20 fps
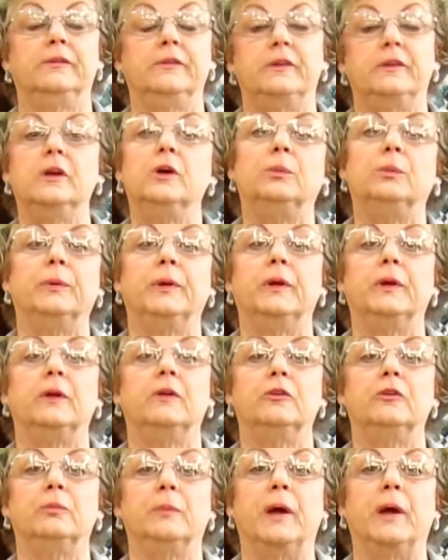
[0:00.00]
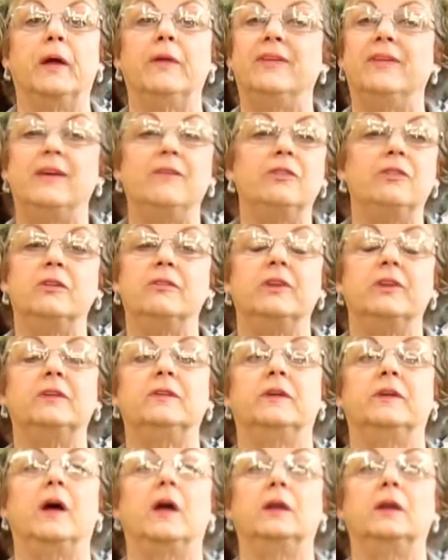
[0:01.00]
steel bit in his mouth, even if it's
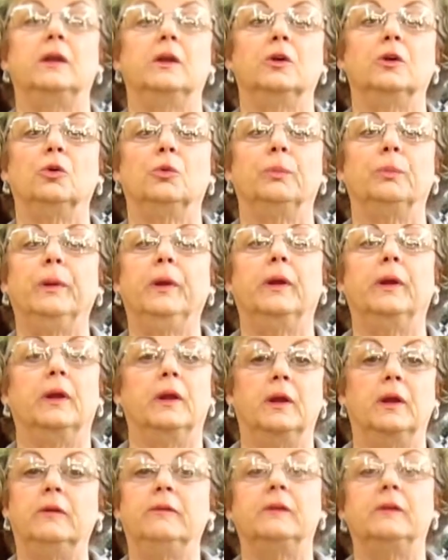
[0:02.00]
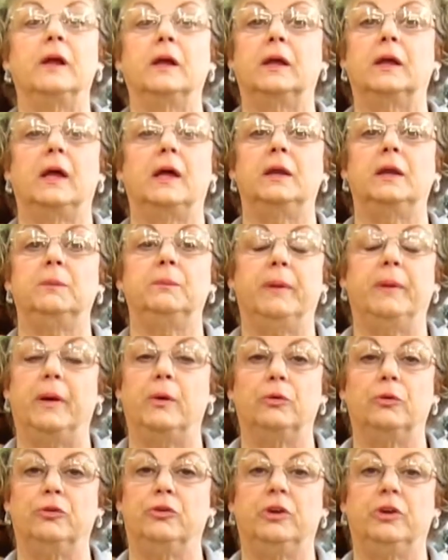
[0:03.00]
the identical bit, and it's like adding
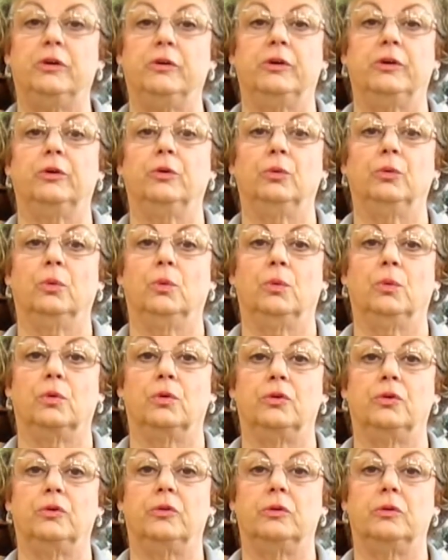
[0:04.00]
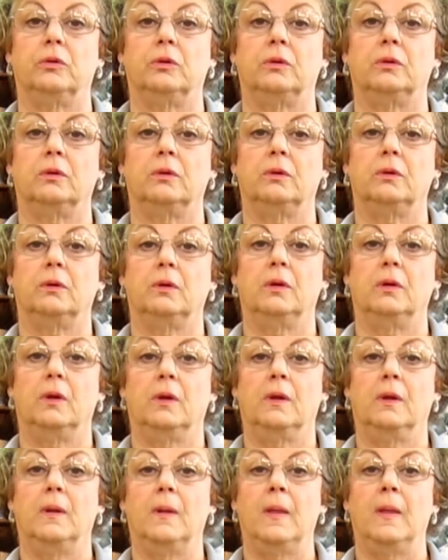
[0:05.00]
power steering to a horse.
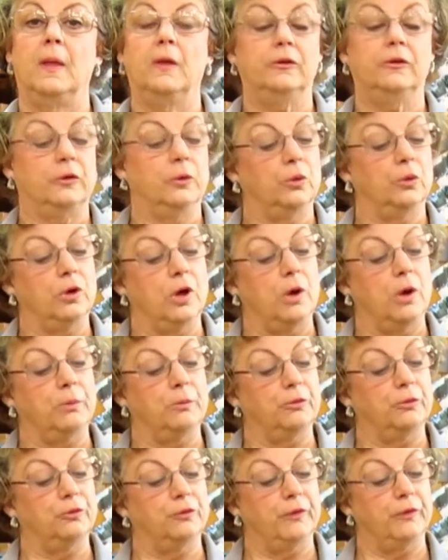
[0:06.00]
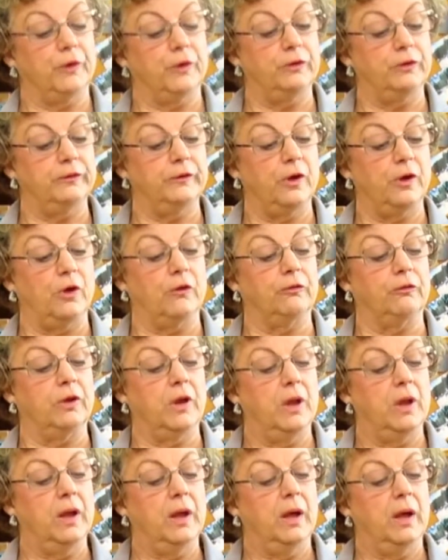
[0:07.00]
So copper is very soft.
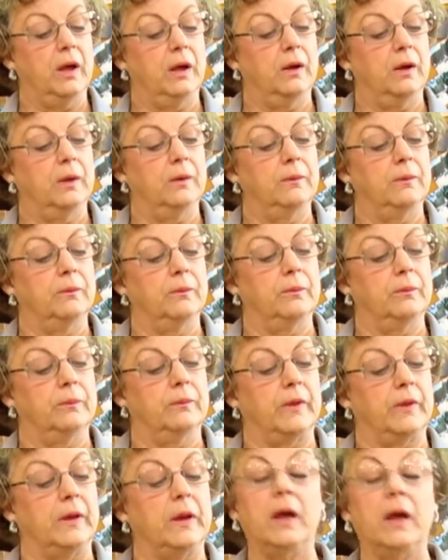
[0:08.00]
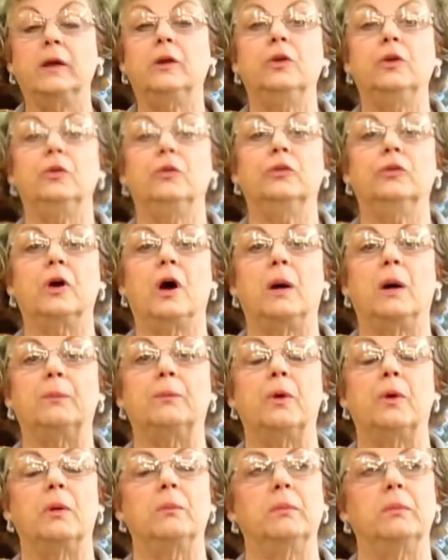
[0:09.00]
They like to use
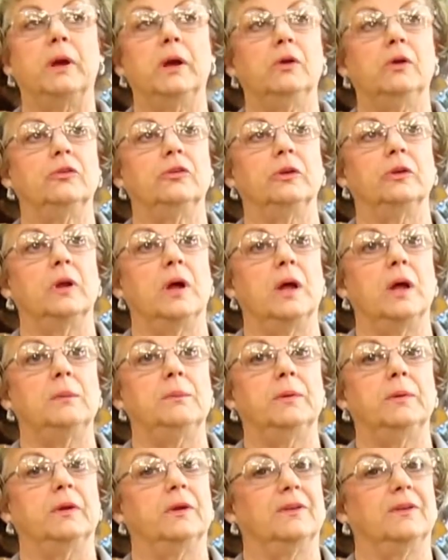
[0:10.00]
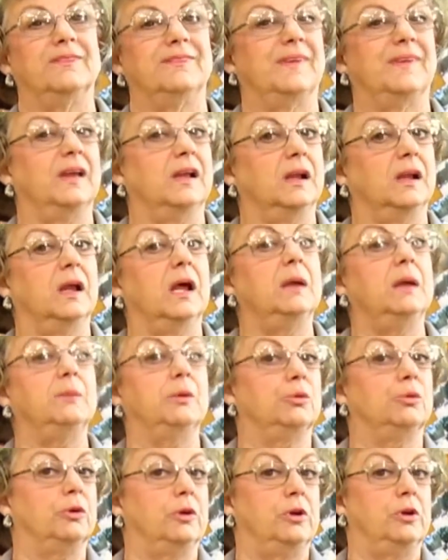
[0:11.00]
copper on mares a lot because they claim
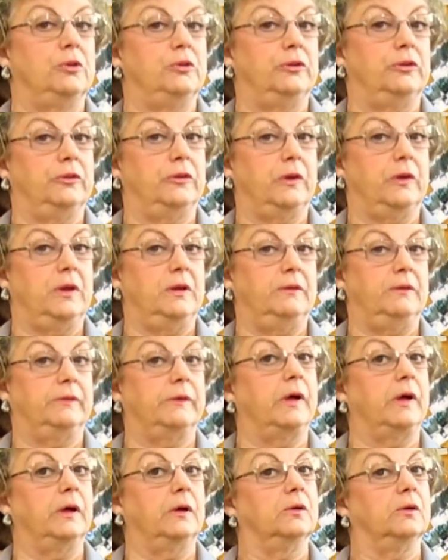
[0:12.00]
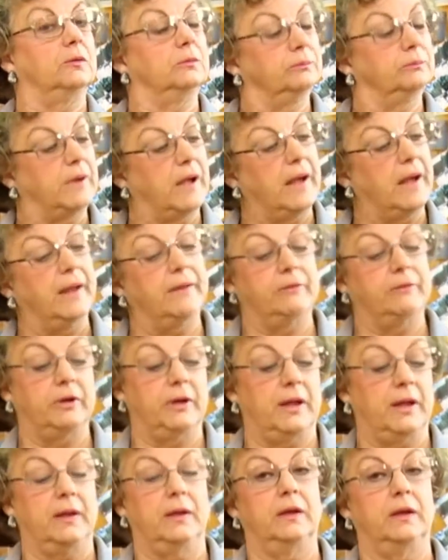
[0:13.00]
it reduces the heat cycle. I haven't
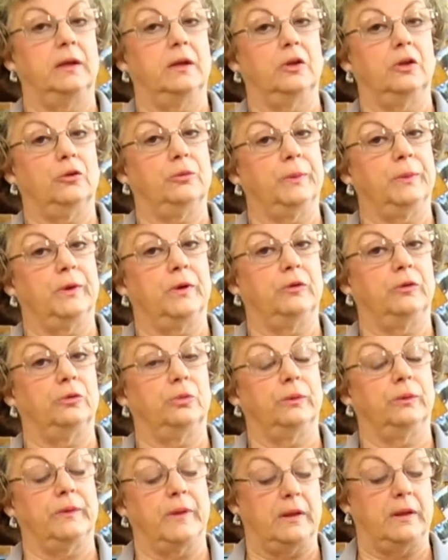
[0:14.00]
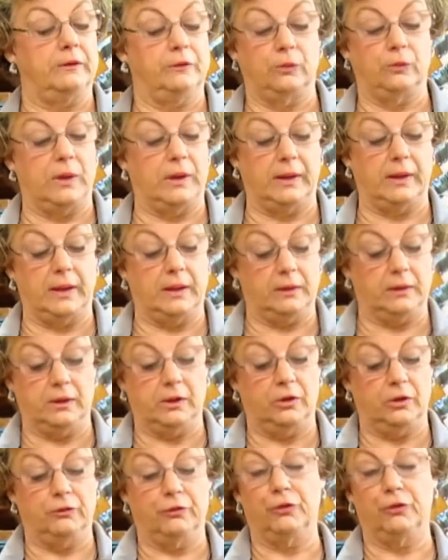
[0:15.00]
had any experience with that, so I can't
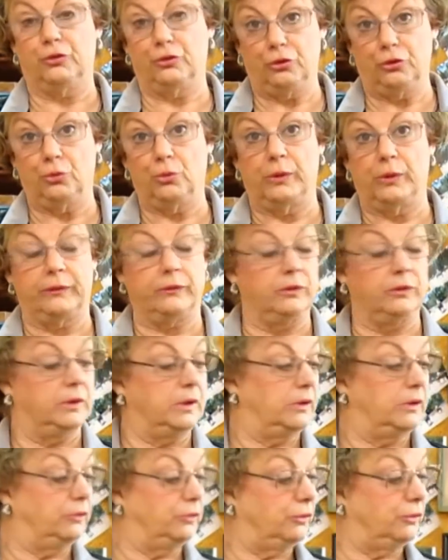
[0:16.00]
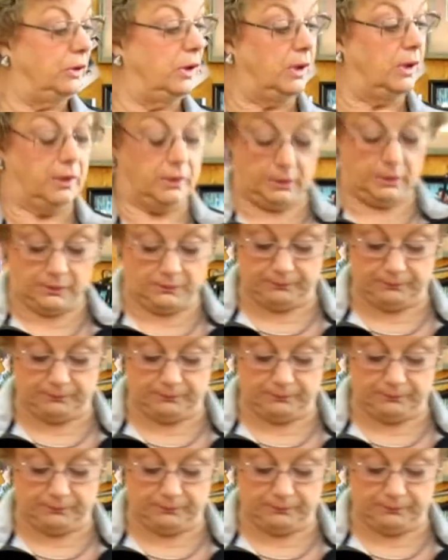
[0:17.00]
tell you for sure whether it does or not.